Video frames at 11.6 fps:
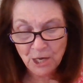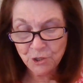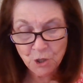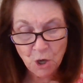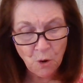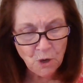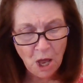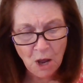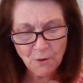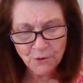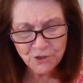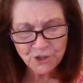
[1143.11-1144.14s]
No
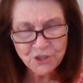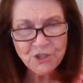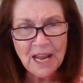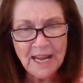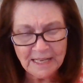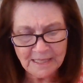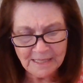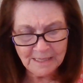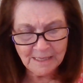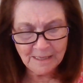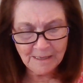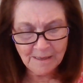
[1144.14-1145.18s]
longer states
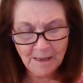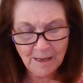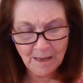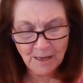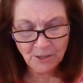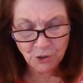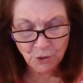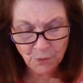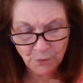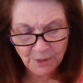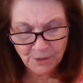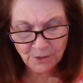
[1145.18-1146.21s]

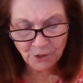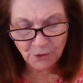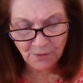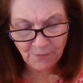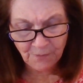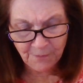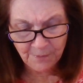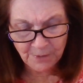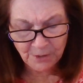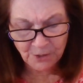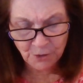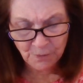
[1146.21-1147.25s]
un- uni-
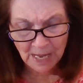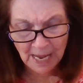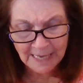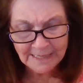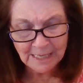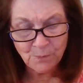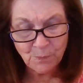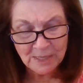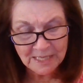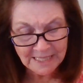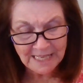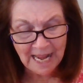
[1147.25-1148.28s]
united we
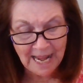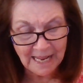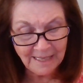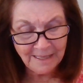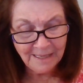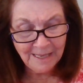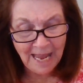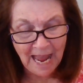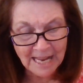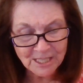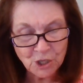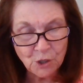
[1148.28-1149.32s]
stand
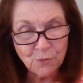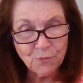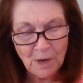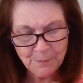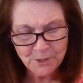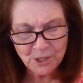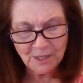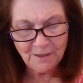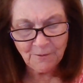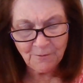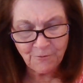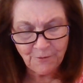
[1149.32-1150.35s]
as
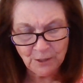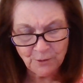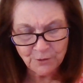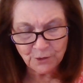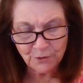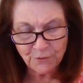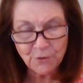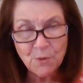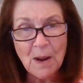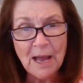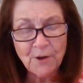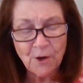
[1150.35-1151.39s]
corruption filtered
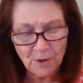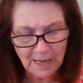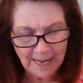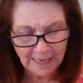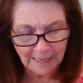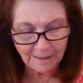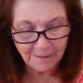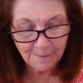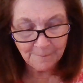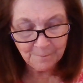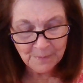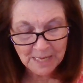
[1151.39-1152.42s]
throughout our land.
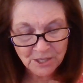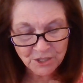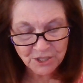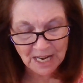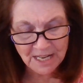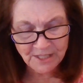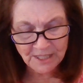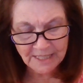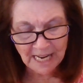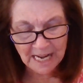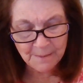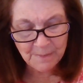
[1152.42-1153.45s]
Satan
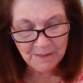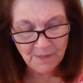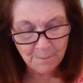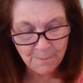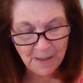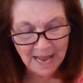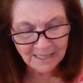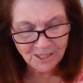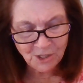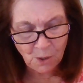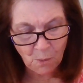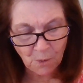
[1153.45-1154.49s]
came in the back
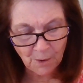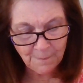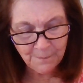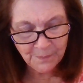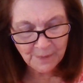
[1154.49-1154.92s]
door.